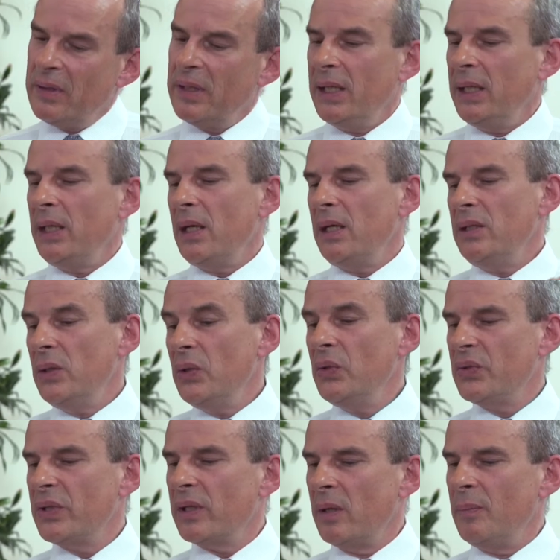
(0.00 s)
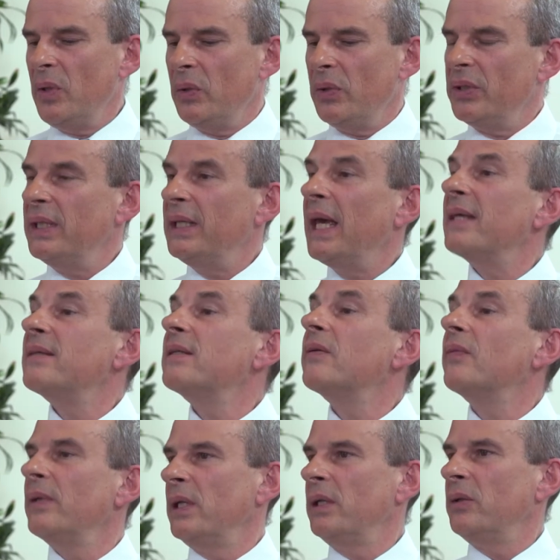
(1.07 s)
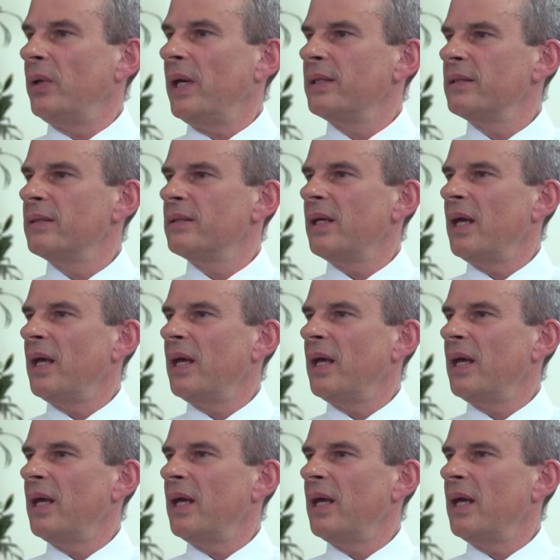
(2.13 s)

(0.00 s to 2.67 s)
the user community has different interests,